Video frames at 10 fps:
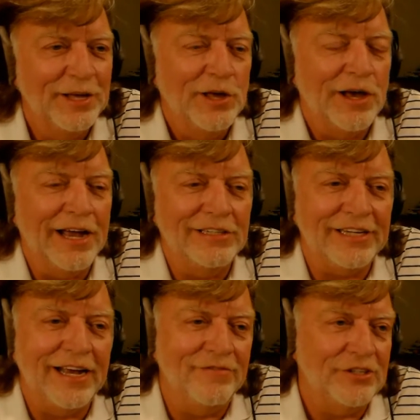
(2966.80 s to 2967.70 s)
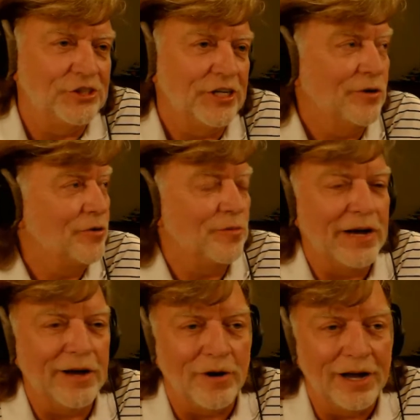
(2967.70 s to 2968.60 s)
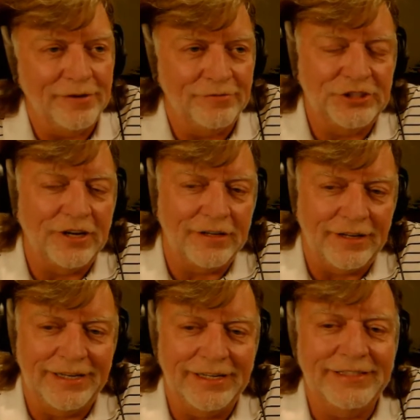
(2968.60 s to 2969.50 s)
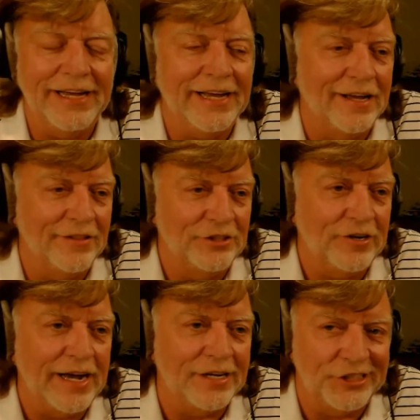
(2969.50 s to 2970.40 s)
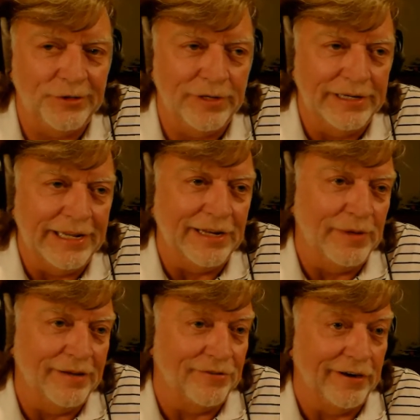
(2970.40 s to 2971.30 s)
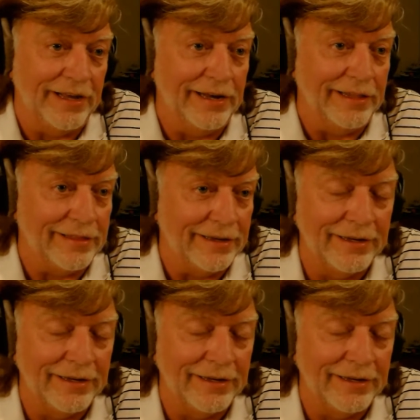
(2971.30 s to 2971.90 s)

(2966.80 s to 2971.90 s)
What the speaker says: I used to have this joke with my wife. If chocolate could take out the trash, she wouldn't need me for anything.